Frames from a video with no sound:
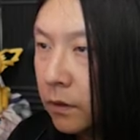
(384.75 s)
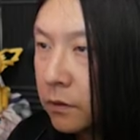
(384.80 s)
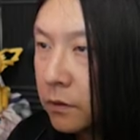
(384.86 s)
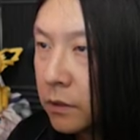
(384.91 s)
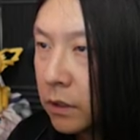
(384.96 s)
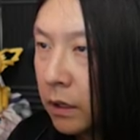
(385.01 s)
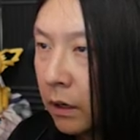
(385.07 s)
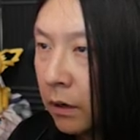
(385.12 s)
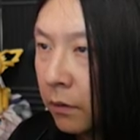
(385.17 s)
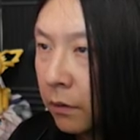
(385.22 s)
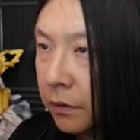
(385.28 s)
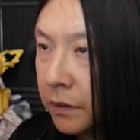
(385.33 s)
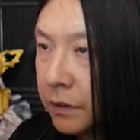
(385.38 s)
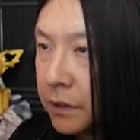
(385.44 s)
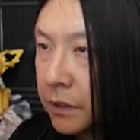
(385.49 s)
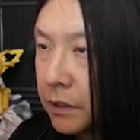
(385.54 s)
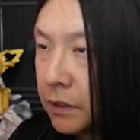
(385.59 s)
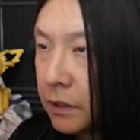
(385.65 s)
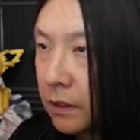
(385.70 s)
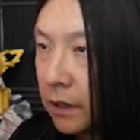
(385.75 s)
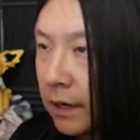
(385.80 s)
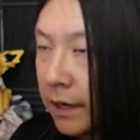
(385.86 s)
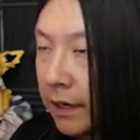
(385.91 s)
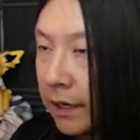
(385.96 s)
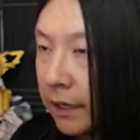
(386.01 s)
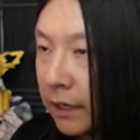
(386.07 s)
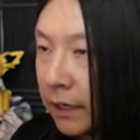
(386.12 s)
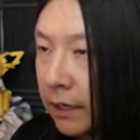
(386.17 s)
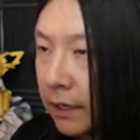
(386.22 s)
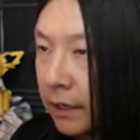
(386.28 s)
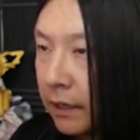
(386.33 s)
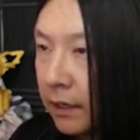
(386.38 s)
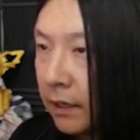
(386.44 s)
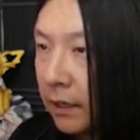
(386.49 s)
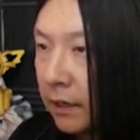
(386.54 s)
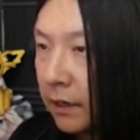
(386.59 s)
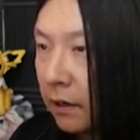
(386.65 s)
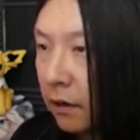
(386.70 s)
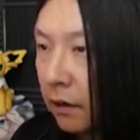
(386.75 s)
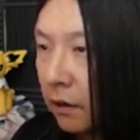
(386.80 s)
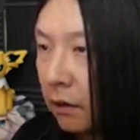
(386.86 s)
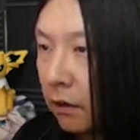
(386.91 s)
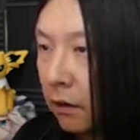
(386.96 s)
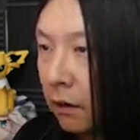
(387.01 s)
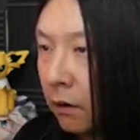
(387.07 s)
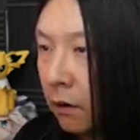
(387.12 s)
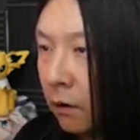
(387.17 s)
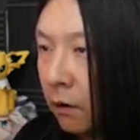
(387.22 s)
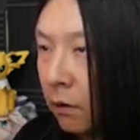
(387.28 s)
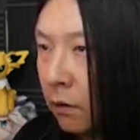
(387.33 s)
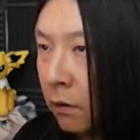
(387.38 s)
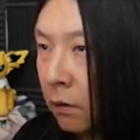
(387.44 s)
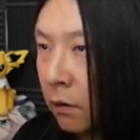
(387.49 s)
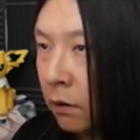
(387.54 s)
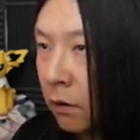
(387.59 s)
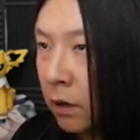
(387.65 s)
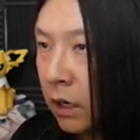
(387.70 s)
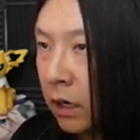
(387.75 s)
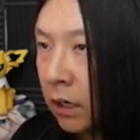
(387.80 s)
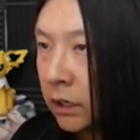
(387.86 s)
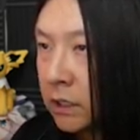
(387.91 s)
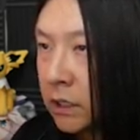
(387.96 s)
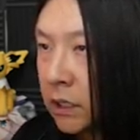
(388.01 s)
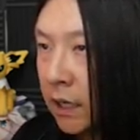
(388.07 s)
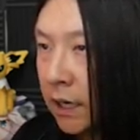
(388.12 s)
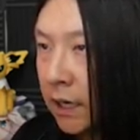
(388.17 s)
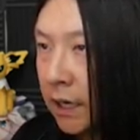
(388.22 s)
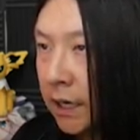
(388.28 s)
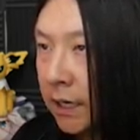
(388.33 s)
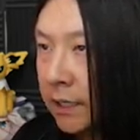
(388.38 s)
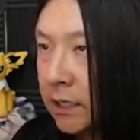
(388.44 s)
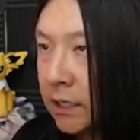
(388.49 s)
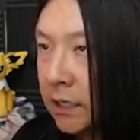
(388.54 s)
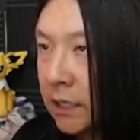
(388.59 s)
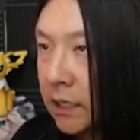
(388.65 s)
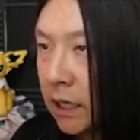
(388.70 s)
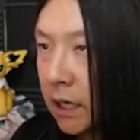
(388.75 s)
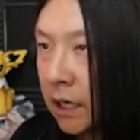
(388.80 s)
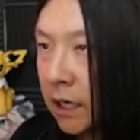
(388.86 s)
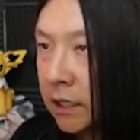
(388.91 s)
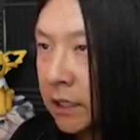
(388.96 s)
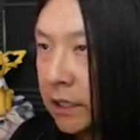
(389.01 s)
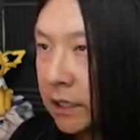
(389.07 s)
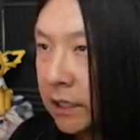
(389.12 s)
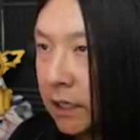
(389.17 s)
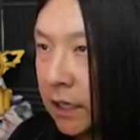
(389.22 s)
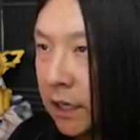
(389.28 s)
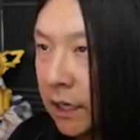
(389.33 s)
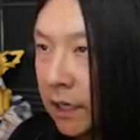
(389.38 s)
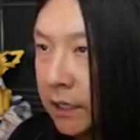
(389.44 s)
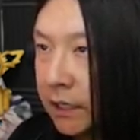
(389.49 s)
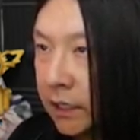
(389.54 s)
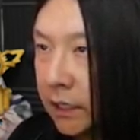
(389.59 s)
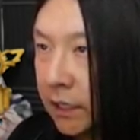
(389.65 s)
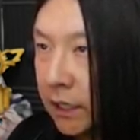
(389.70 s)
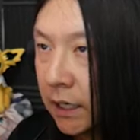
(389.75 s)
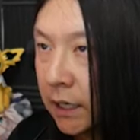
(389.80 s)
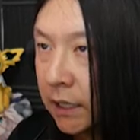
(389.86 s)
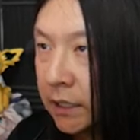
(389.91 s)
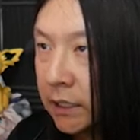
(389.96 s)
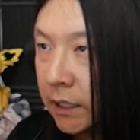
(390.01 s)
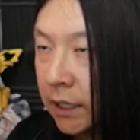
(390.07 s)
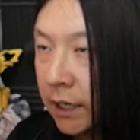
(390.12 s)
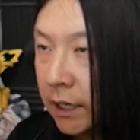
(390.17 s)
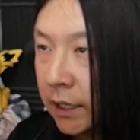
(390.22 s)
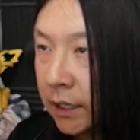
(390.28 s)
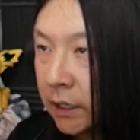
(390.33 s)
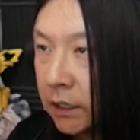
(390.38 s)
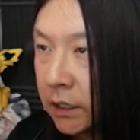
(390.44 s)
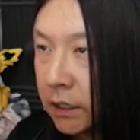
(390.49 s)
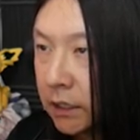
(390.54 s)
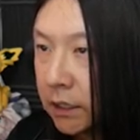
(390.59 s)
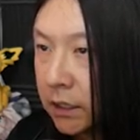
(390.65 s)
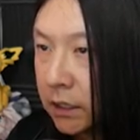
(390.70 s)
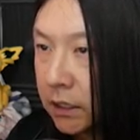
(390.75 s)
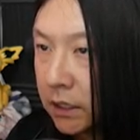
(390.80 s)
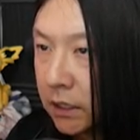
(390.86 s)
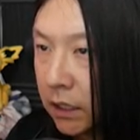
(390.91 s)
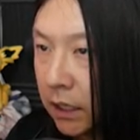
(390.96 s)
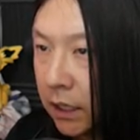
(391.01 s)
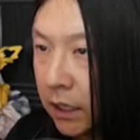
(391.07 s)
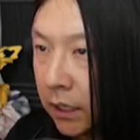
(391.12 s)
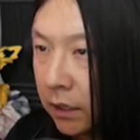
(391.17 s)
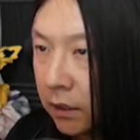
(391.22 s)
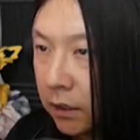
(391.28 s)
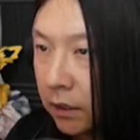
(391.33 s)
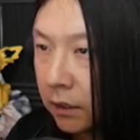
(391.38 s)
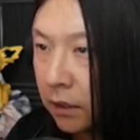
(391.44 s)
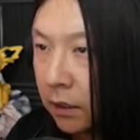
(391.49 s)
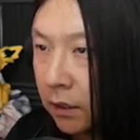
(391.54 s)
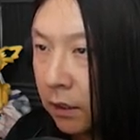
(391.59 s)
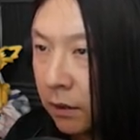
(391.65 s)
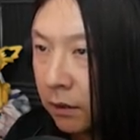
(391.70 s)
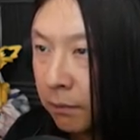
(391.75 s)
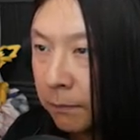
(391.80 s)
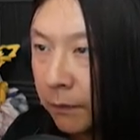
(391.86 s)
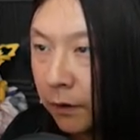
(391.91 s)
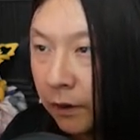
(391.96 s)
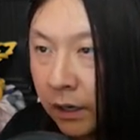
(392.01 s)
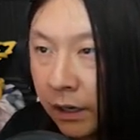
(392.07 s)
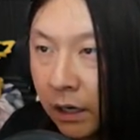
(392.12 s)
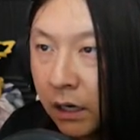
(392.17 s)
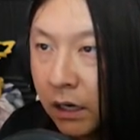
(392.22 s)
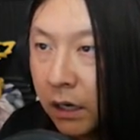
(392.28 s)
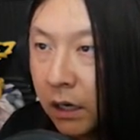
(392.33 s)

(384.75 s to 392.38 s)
So this is like, tight, like a tiger. Oh boy.